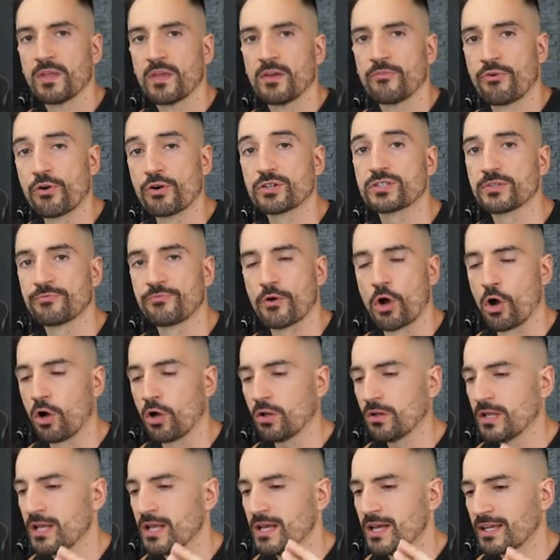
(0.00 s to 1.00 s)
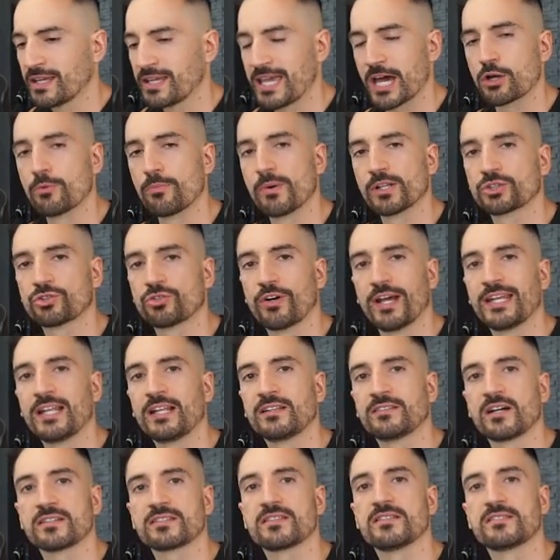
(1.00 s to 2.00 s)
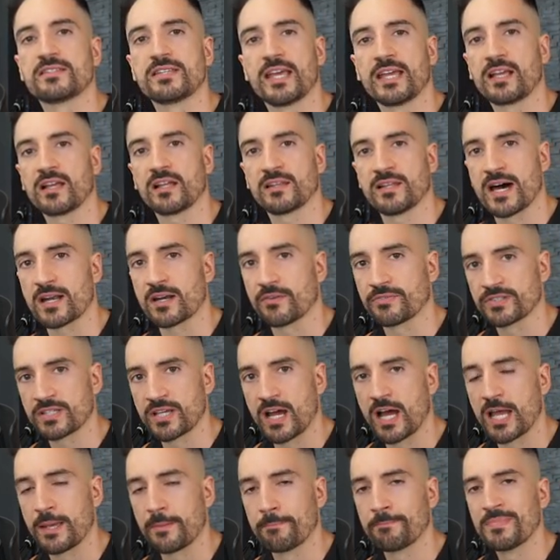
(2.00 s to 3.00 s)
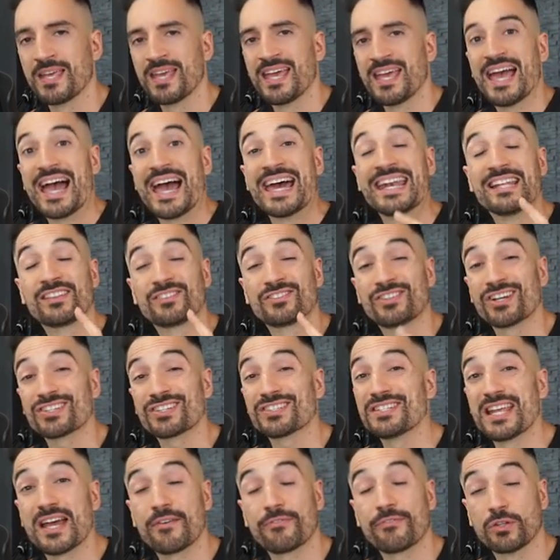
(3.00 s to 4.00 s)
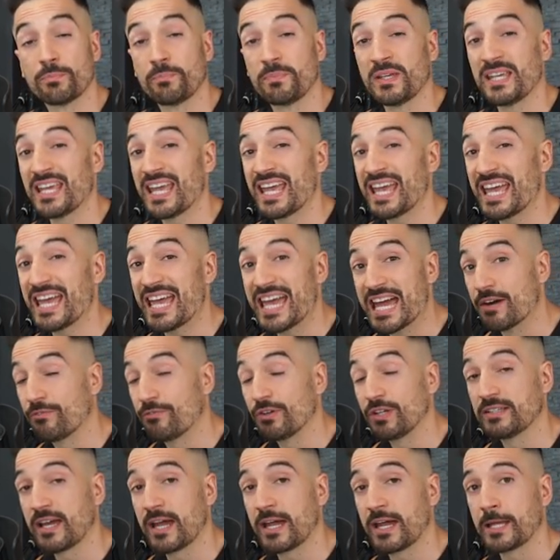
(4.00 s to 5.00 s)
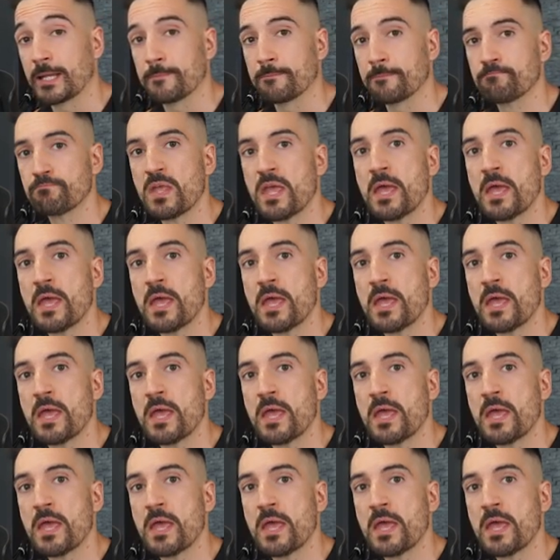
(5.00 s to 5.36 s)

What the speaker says: First of all, kettlebell training doesn't take a lot of time, and it doesn't have to be every day.